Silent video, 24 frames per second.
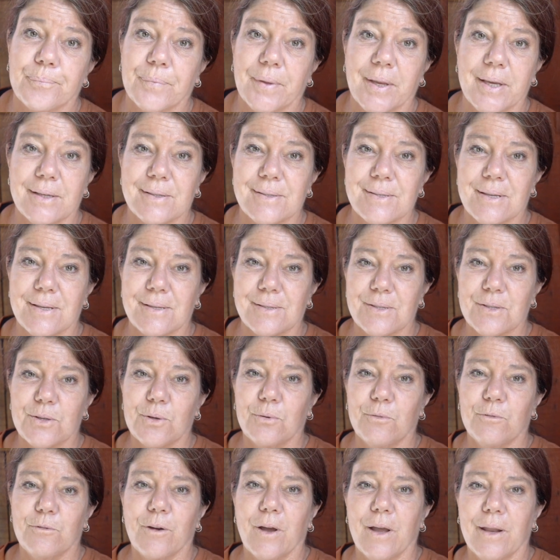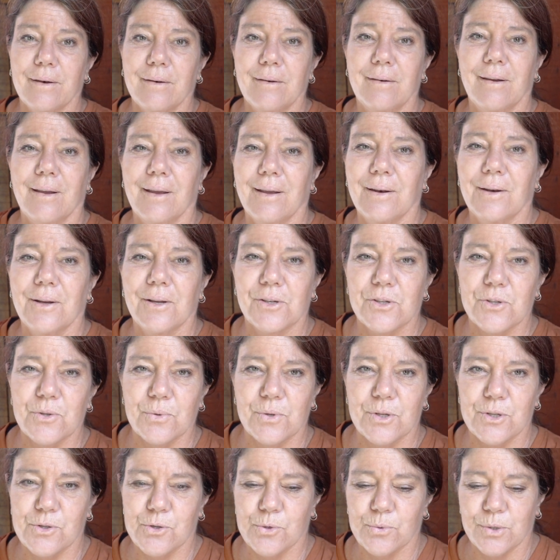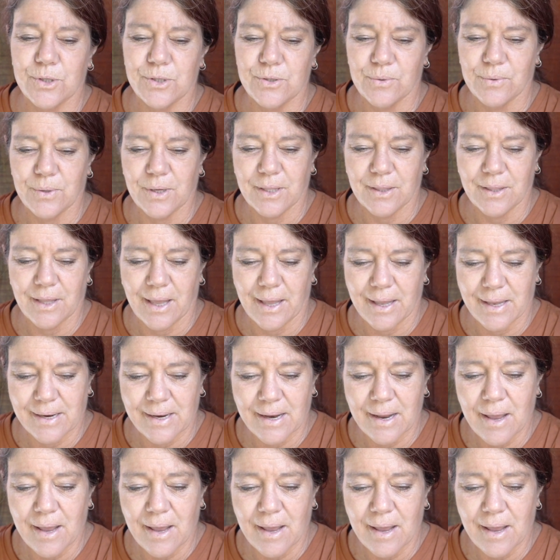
It's good fun, and I do enjoy doing that.